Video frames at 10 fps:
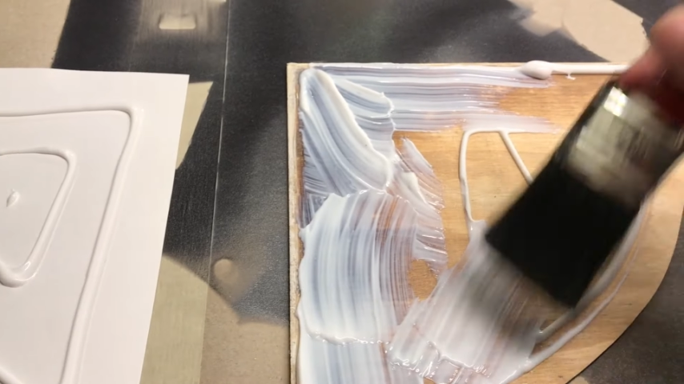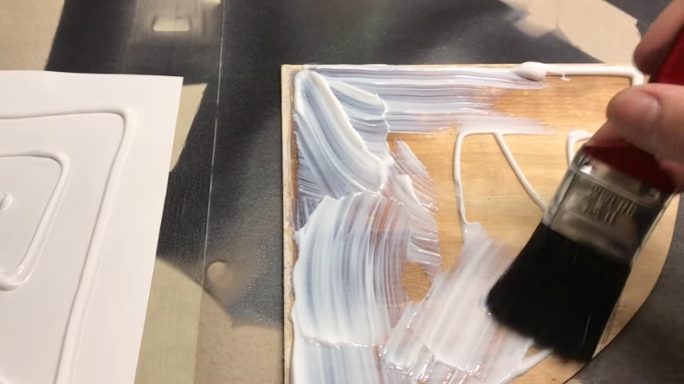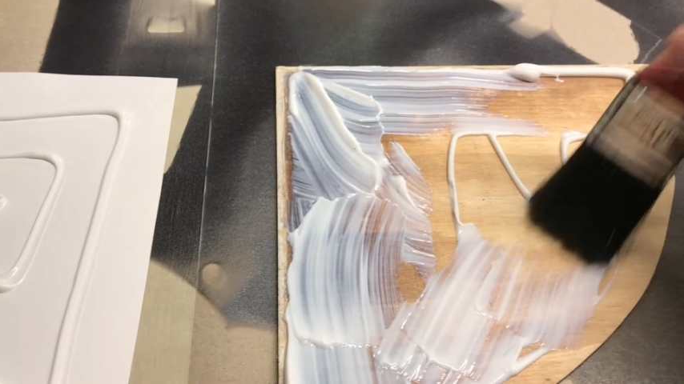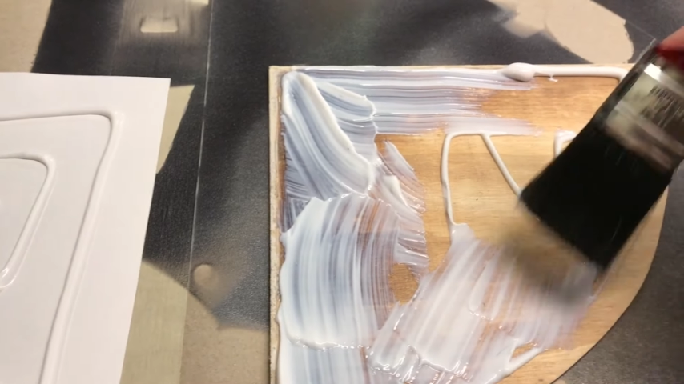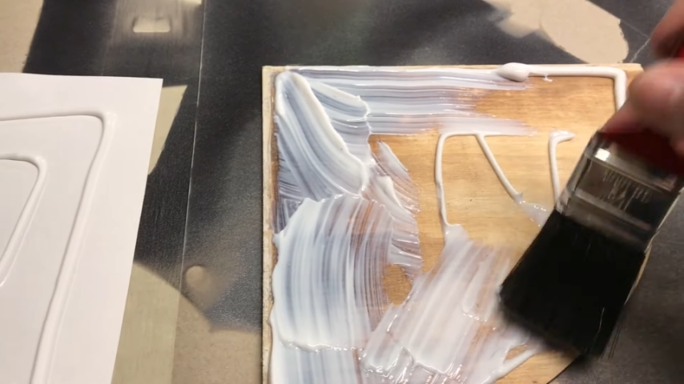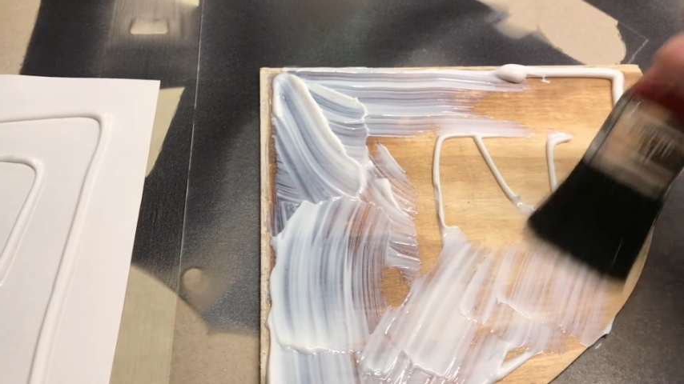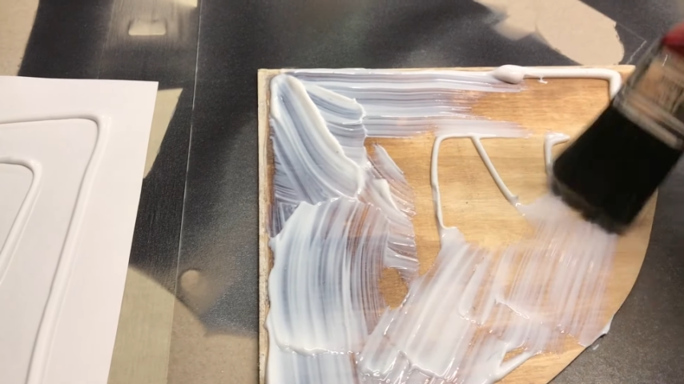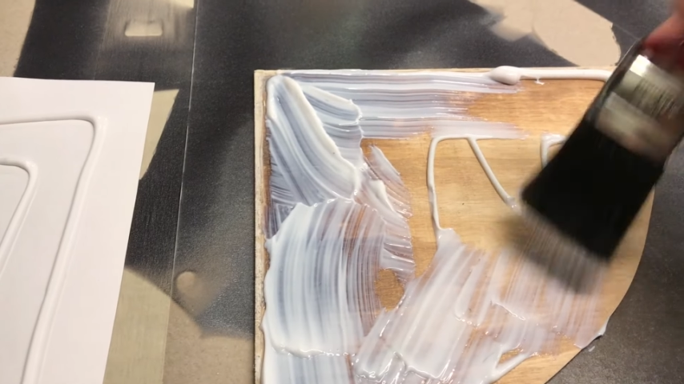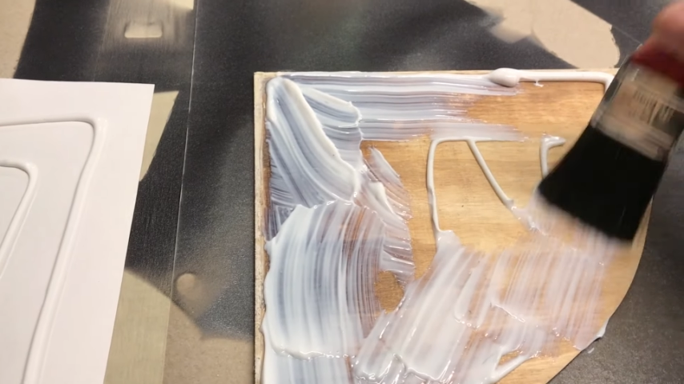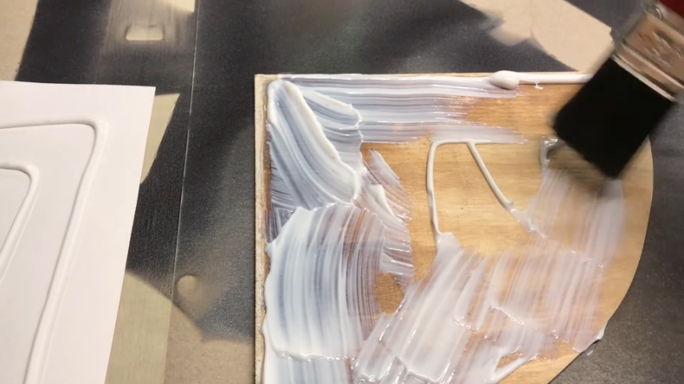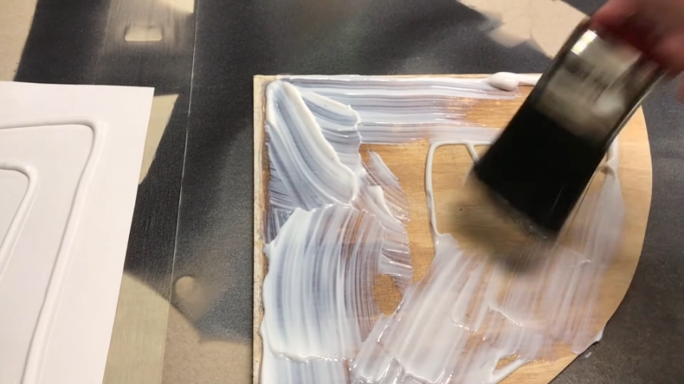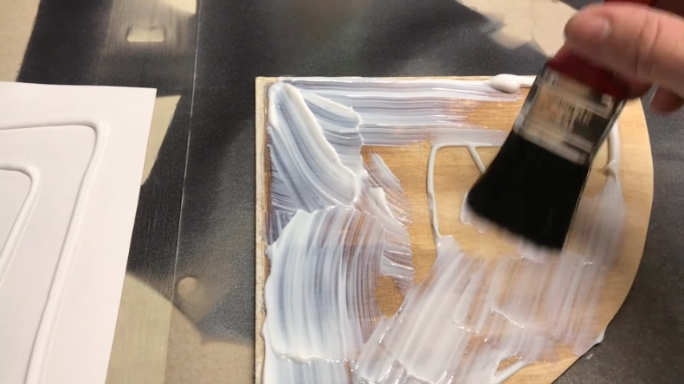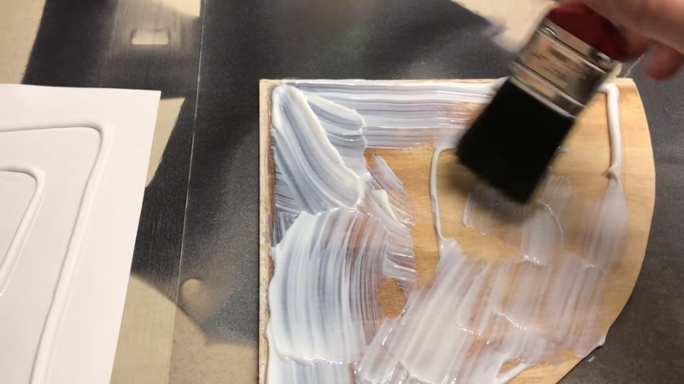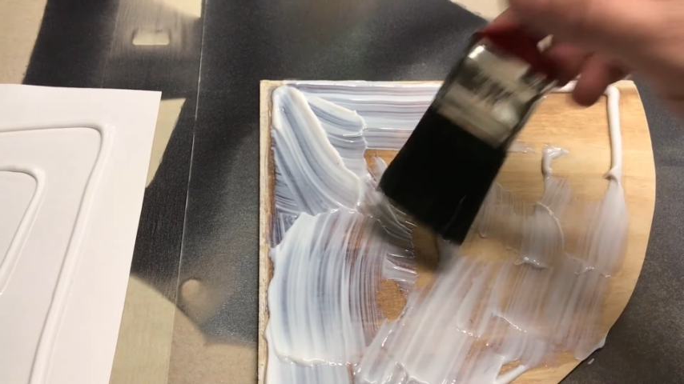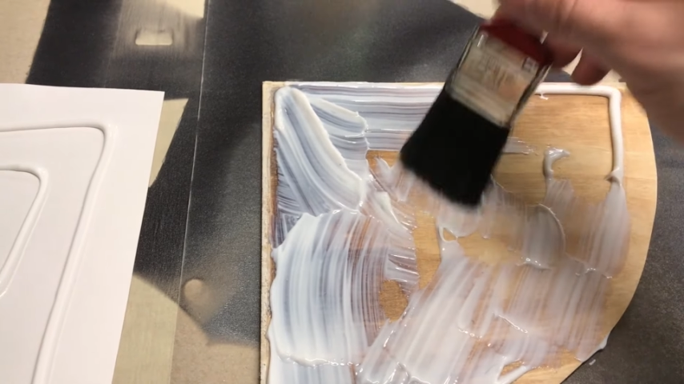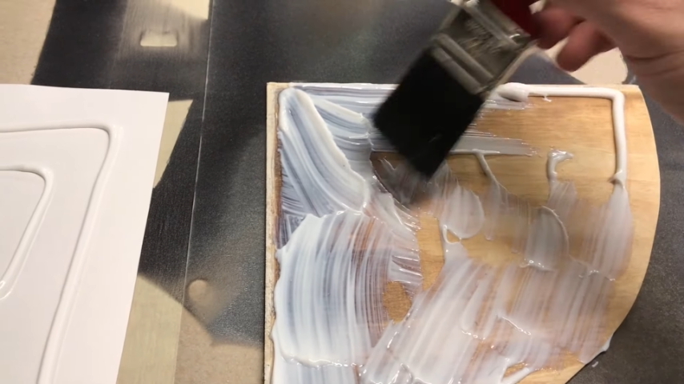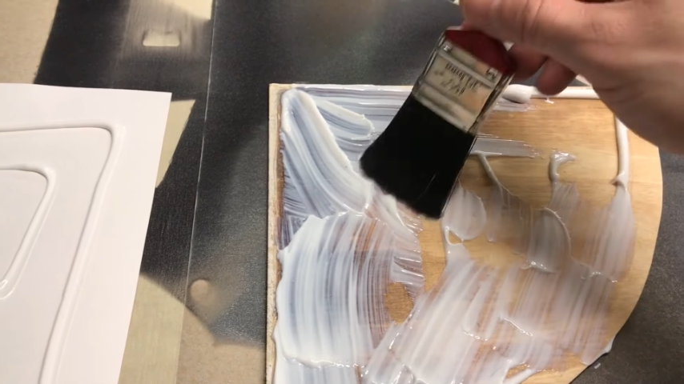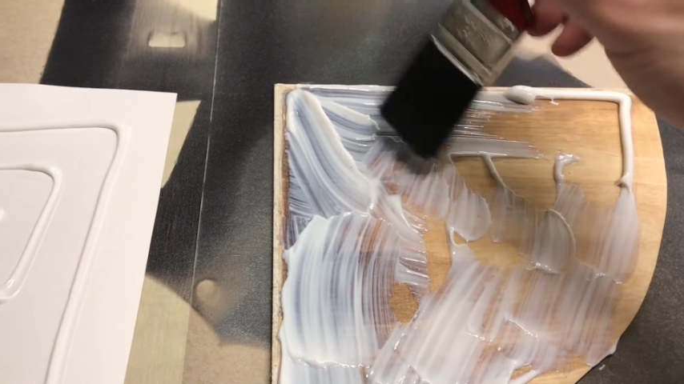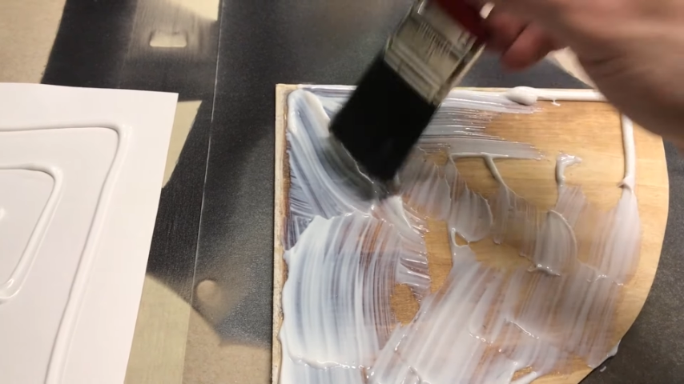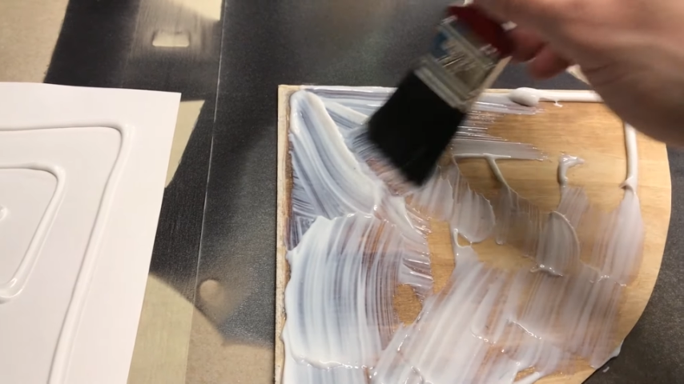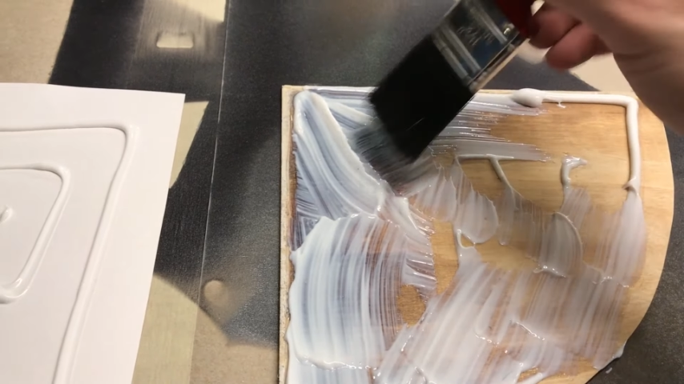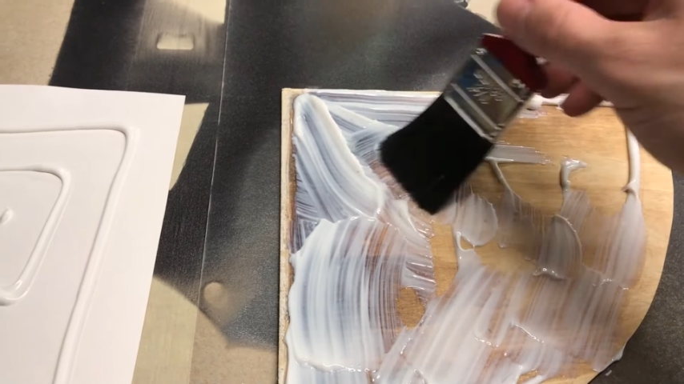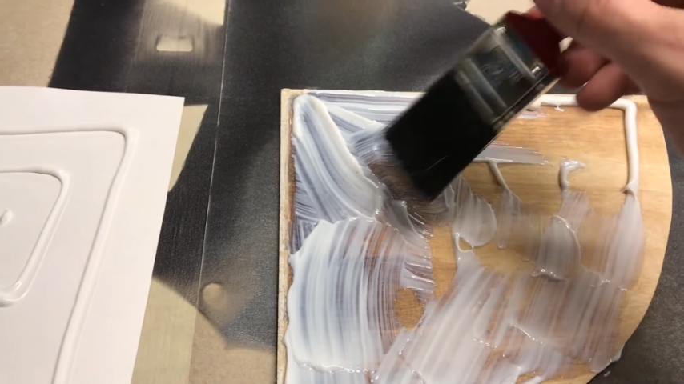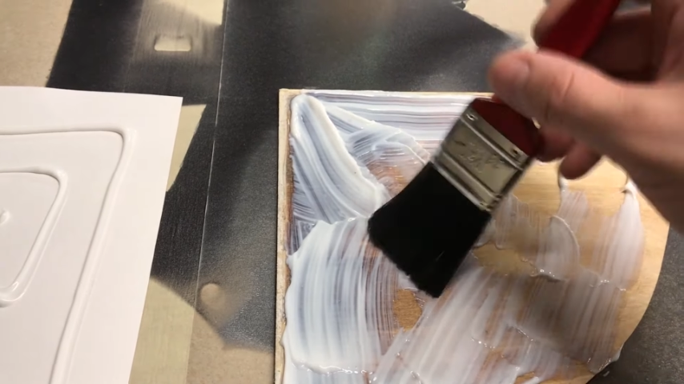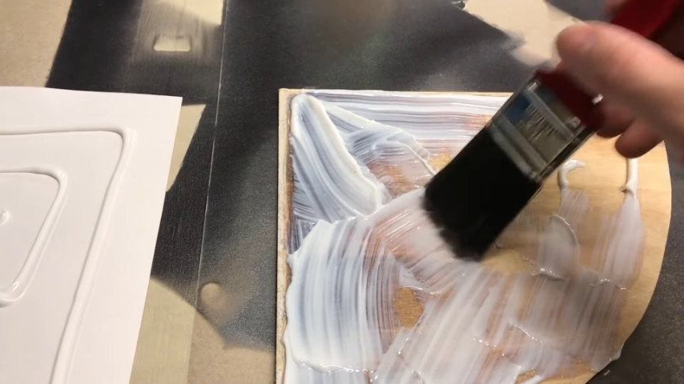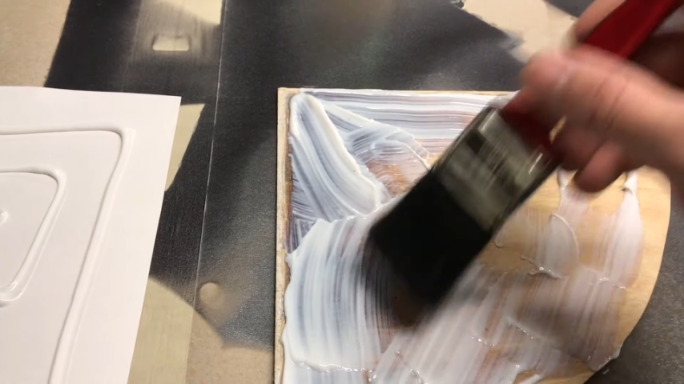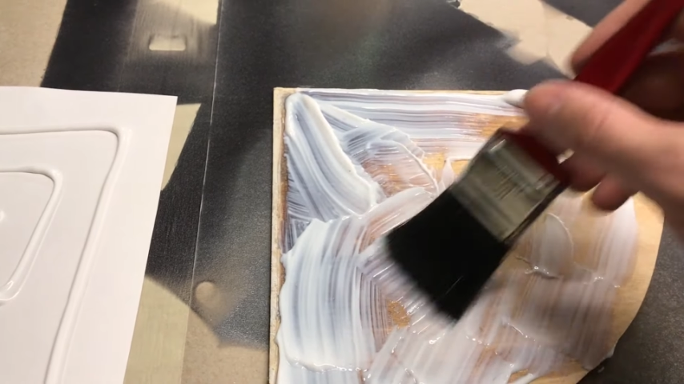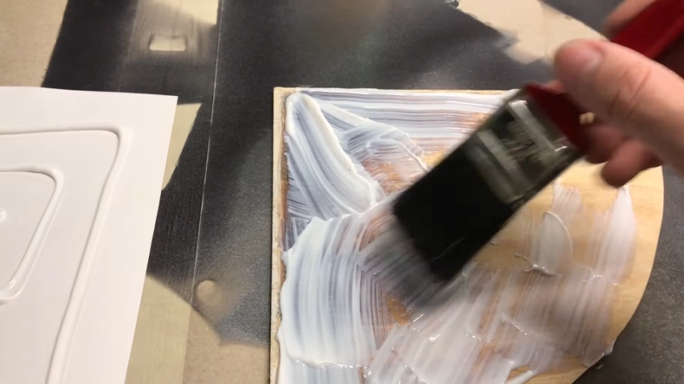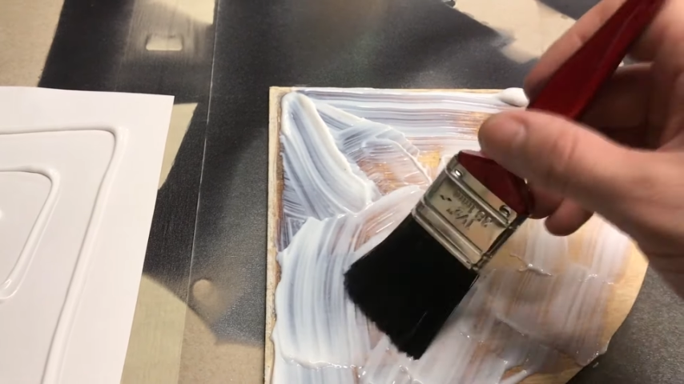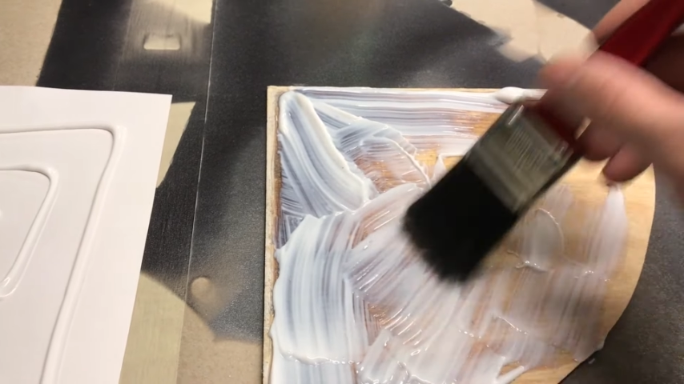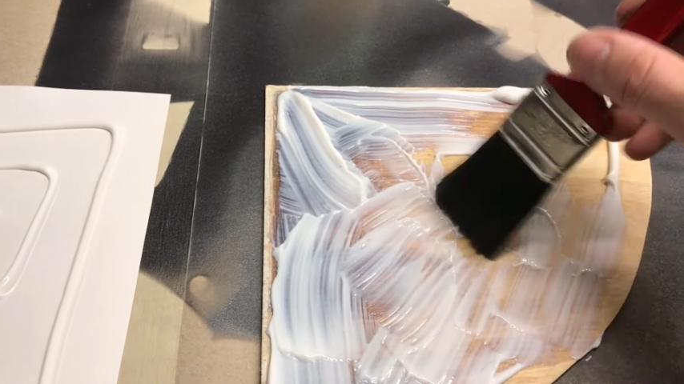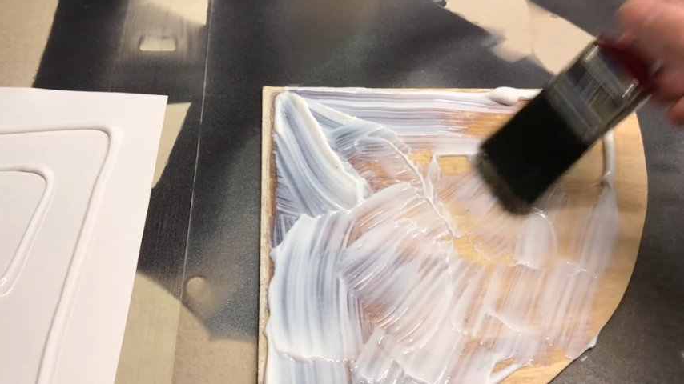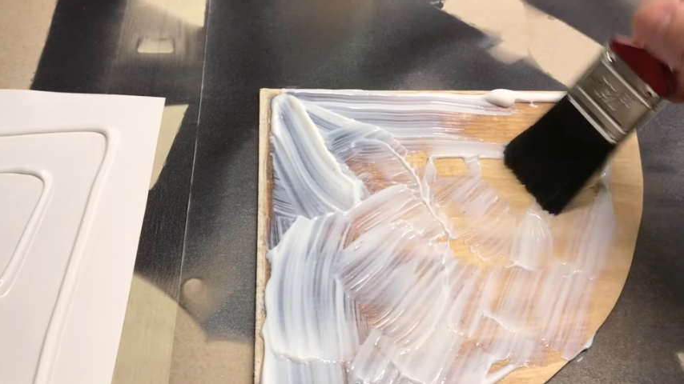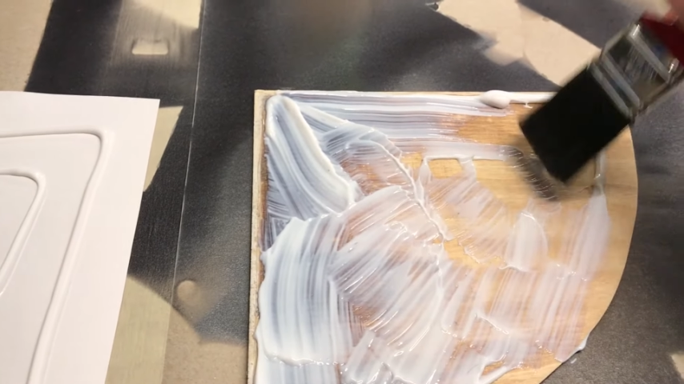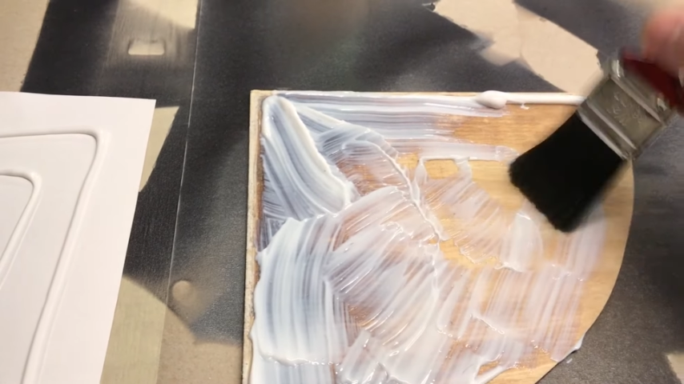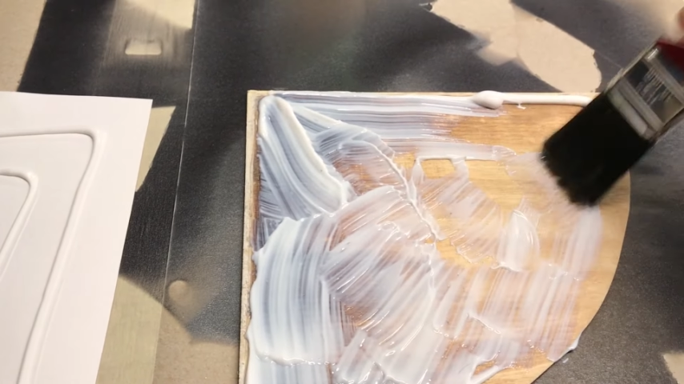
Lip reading: Nobody's mouth can be seen.